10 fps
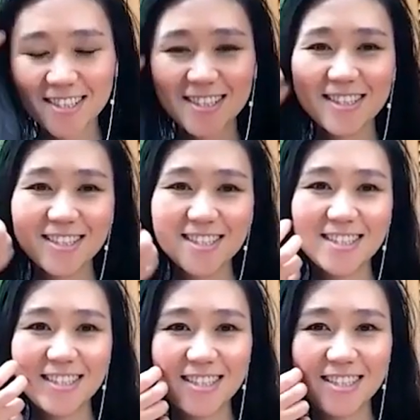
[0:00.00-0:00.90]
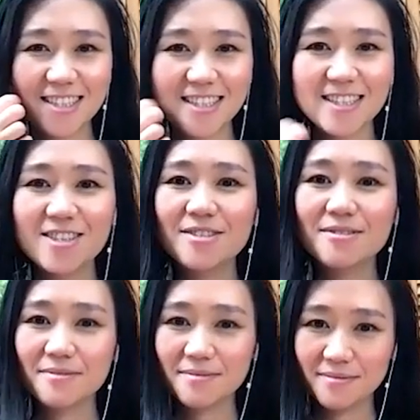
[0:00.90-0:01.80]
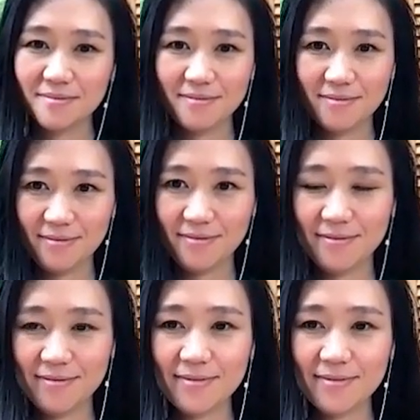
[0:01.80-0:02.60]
(silent)